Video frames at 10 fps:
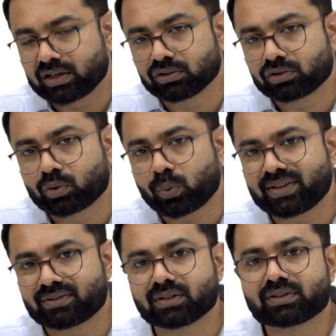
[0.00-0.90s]
and you
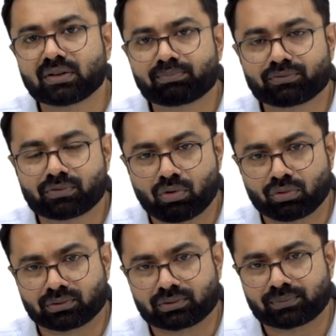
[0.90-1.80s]
squeeze the tip of the
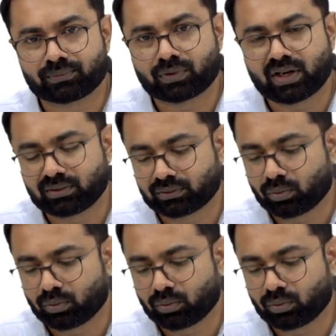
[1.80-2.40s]
hose, right?